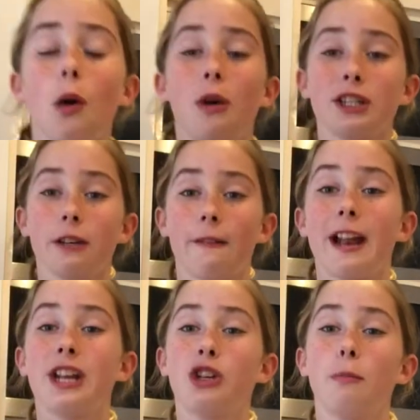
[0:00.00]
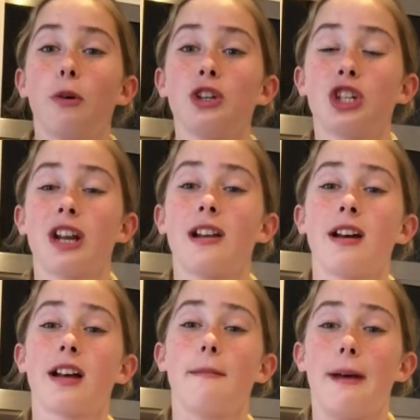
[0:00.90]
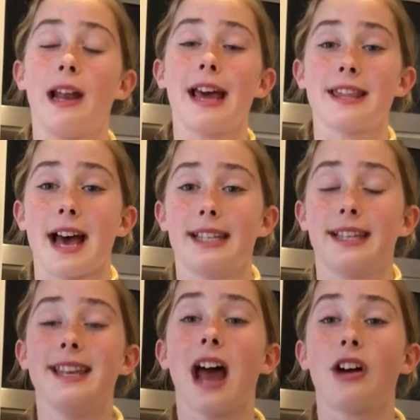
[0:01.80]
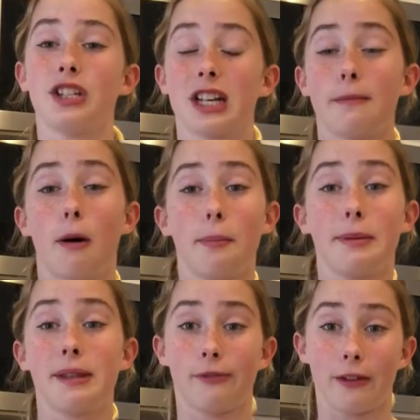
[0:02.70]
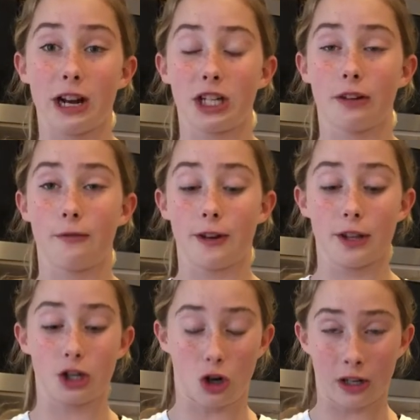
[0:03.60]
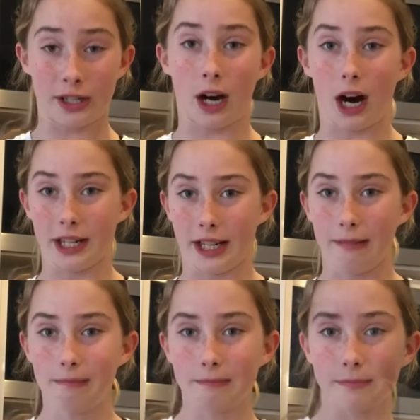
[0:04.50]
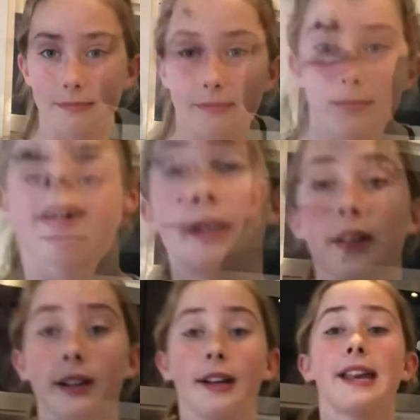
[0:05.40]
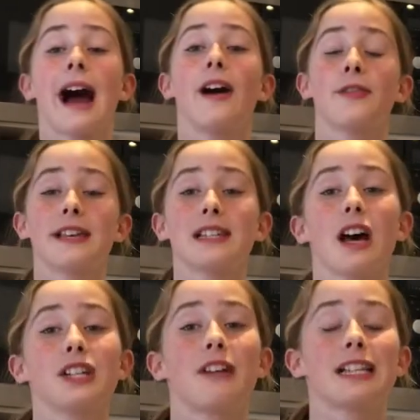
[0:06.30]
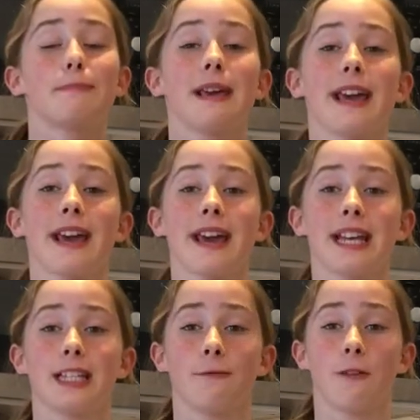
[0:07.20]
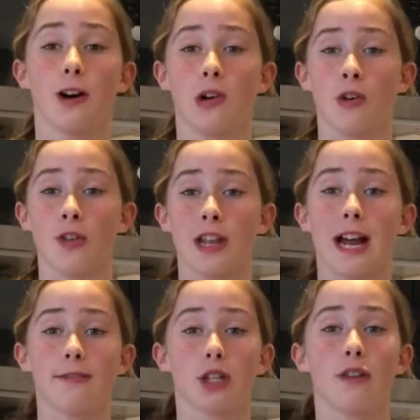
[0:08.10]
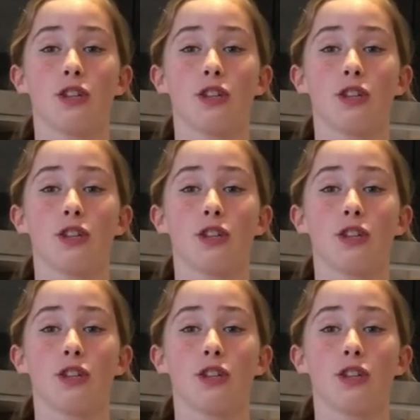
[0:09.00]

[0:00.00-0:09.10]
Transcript: Once you finish, your balls should look a bit like this, and now you're just gonna pop them in the fridge for the chocolate to harden. Now, this last recipe is for all the leftover